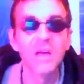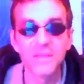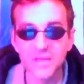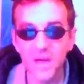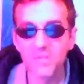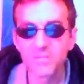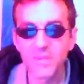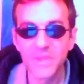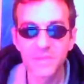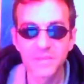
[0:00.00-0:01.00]
Some.
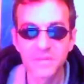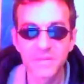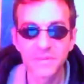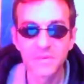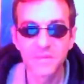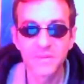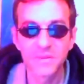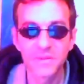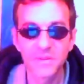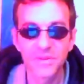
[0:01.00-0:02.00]

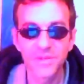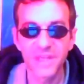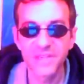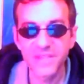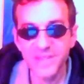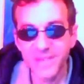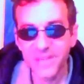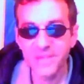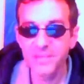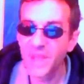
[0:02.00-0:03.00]
She had
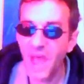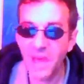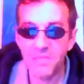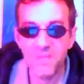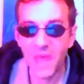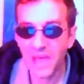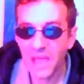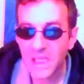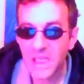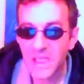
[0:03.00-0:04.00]
not many,